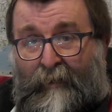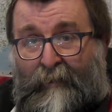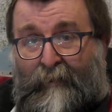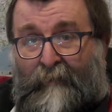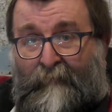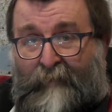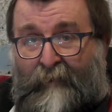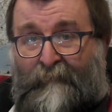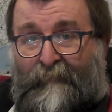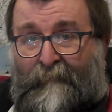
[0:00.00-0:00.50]

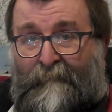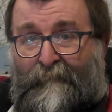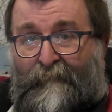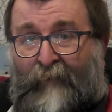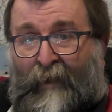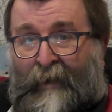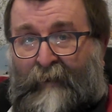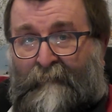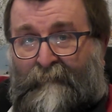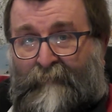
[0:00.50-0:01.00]
the different
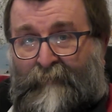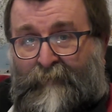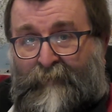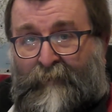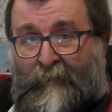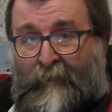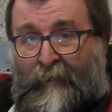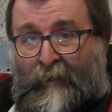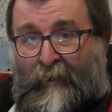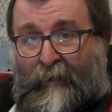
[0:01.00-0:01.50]

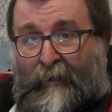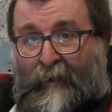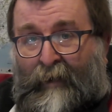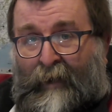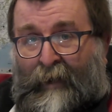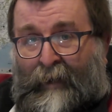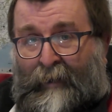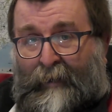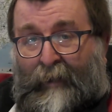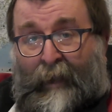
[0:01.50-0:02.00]
flavours,
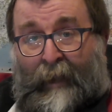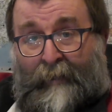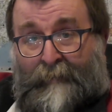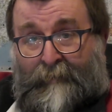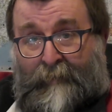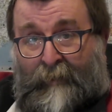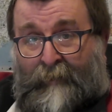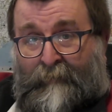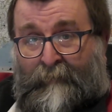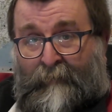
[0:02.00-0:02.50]

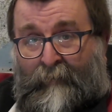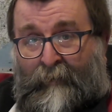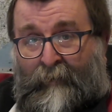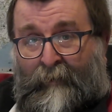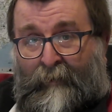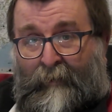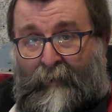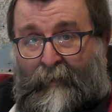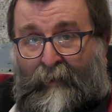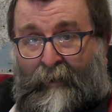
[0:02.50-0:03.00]
etc.,
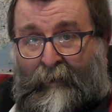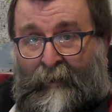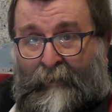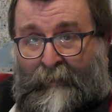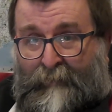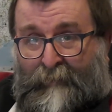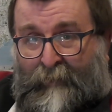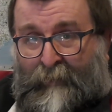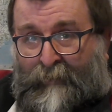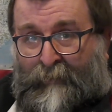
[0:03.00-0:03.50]

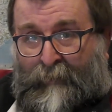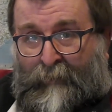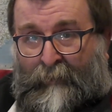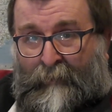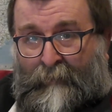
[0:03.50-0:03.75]
etc.